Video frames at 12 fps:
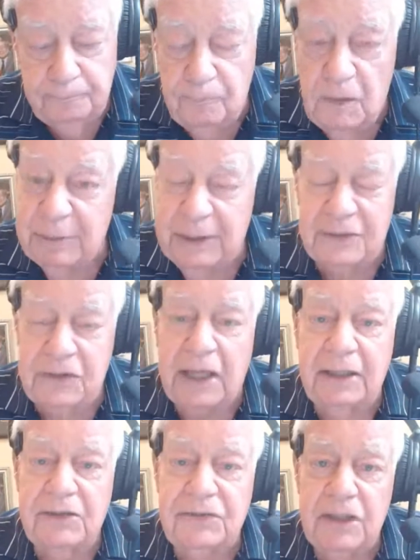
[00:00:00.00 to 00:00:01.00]
because I
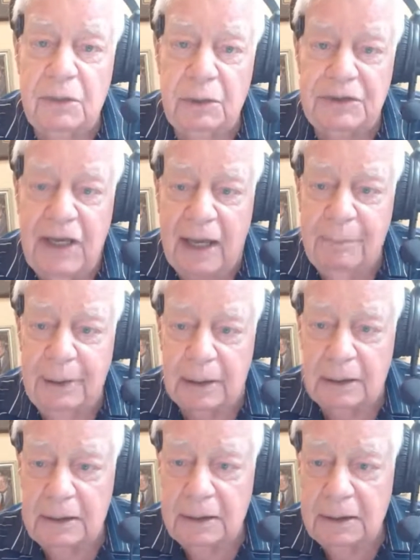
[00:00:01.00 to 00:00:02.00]
can see what's happening.
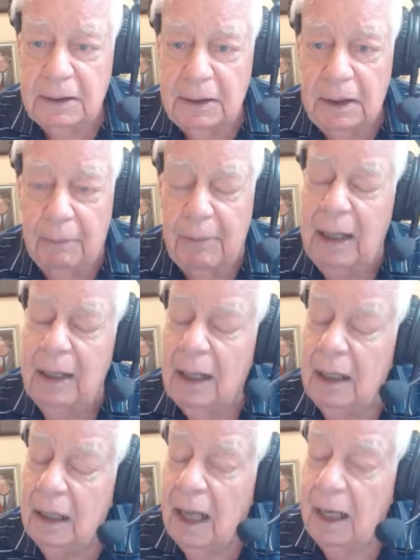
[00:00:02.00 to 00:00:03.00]

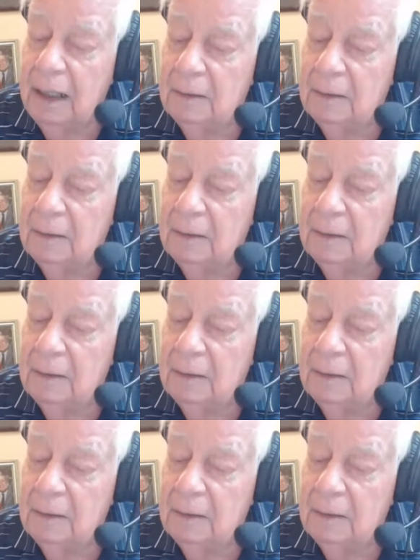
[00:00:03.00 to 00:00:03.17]
I